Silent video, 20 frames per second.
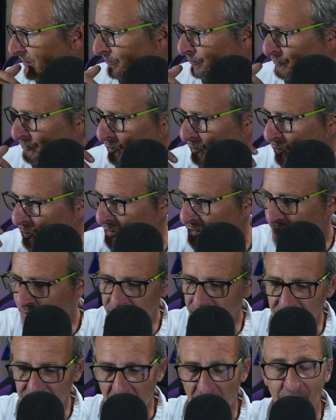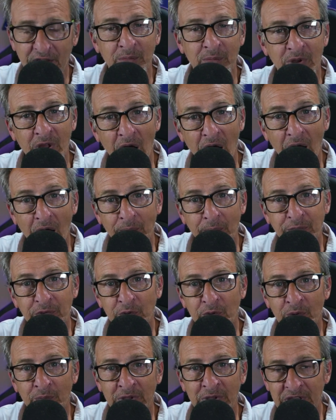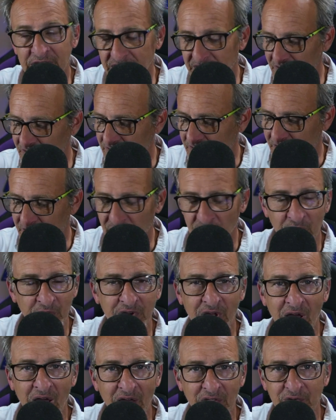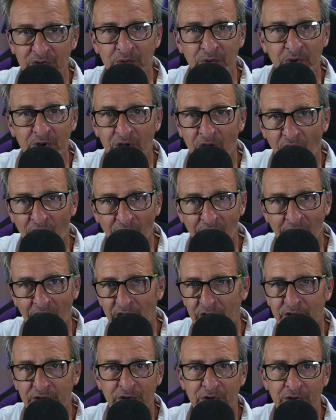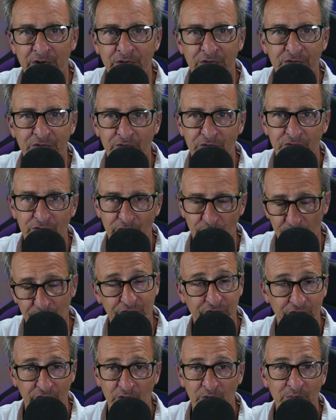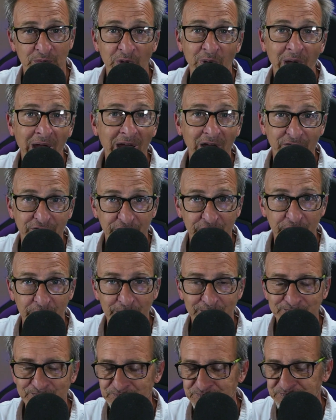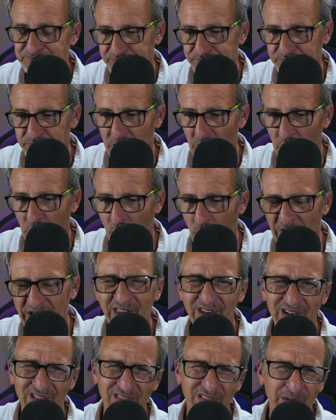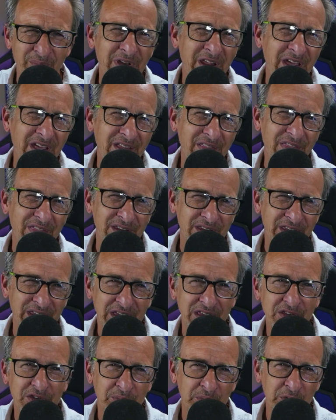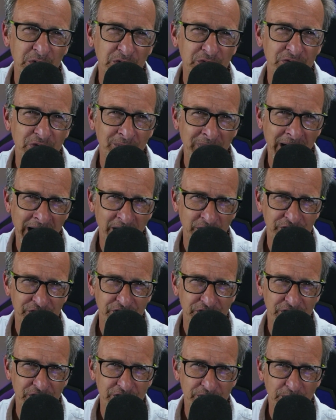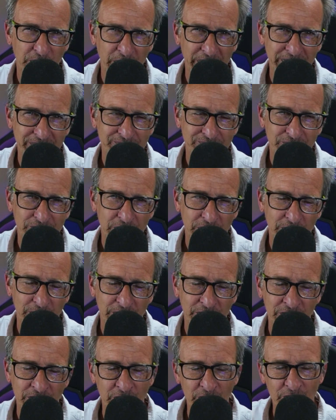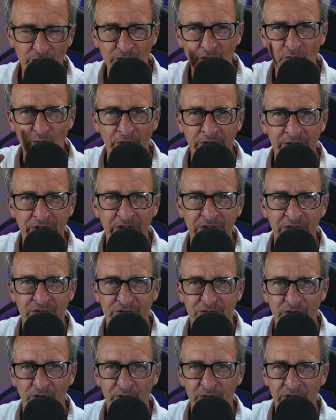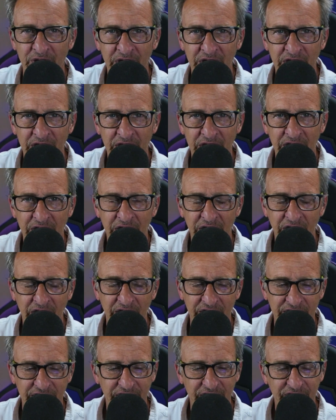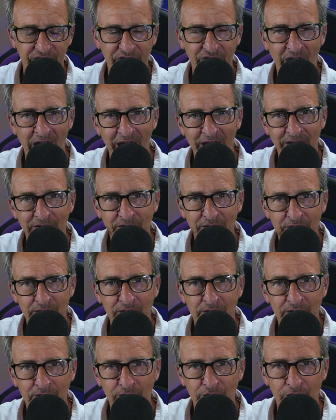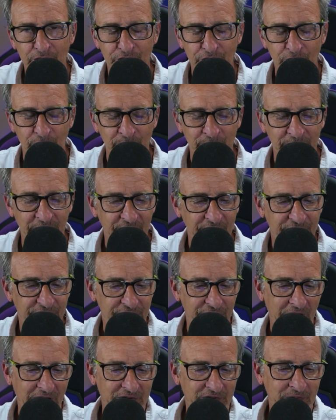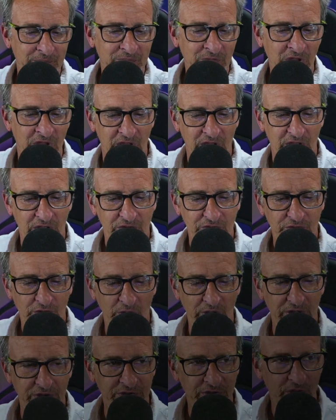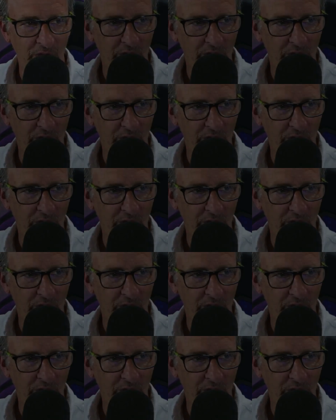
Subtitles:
when you put the document up, you immediately are going to either do a call out or you're going to do a zoom. You have to. We can eliminate the need to move the mouse at this point. You can use one keystroke and get that zoomed in effect. Let's go ahead and go over